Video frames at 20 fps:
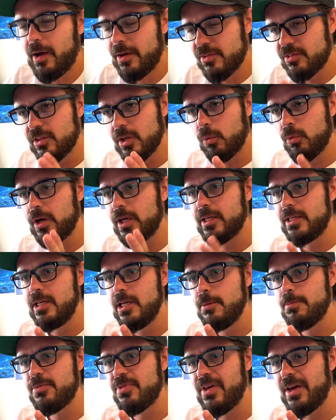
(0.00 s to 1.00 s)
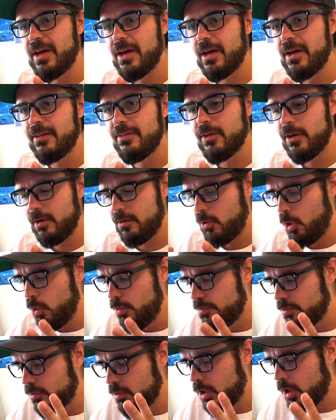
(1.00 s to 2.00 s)
I still want to keep the, the
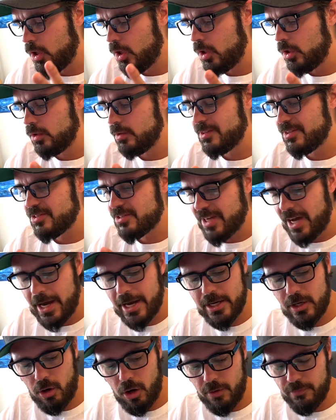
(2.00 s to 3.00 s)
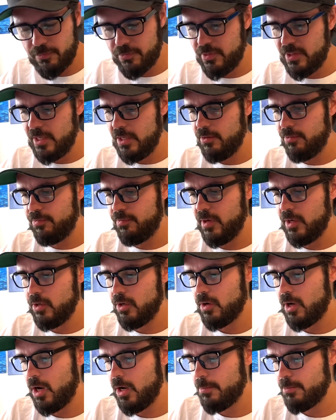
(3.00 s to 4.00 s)
overall design of the
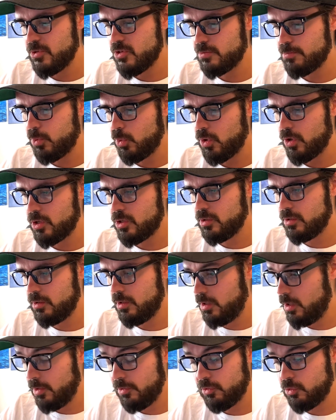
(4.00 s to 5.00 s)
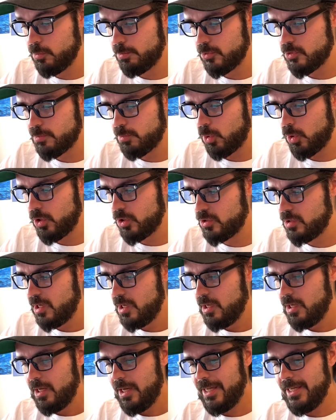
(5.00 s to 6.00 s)
Fenrir Hypersport, uh, Supersport
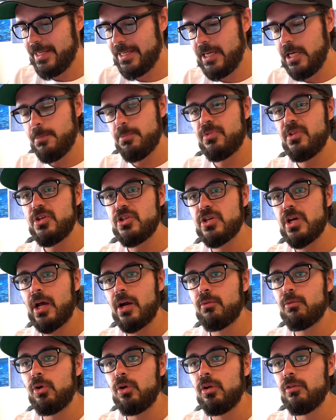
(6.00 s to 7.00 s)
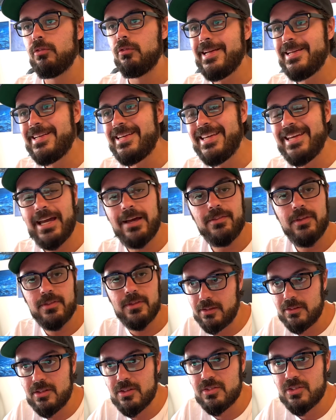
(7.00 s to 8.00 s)
and keep the general idea
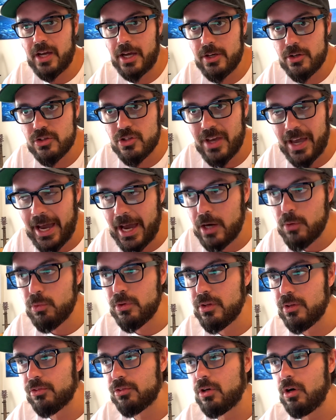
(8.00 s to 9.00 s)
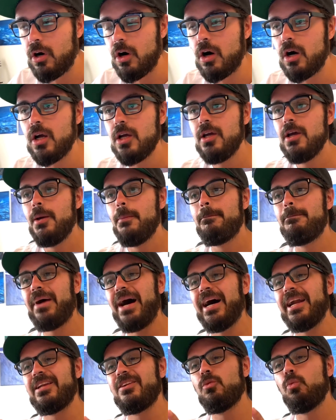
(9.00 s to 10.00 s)
that the designers had with this car,
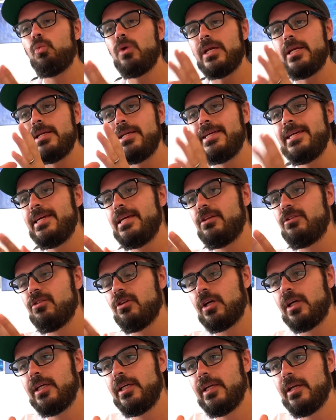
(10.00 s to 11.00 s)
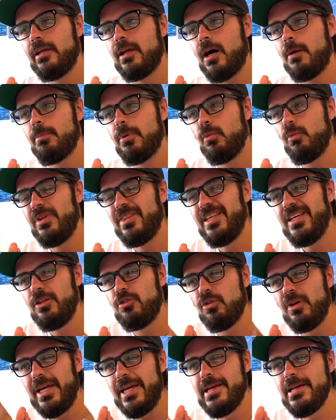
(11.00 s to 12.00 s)
but we need to clean it up and we
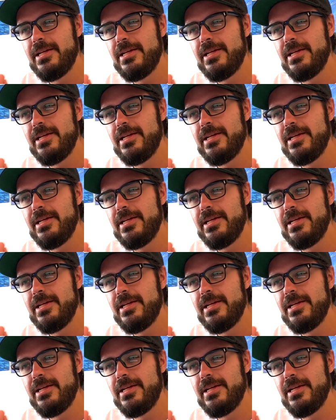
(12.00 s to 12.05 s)
need to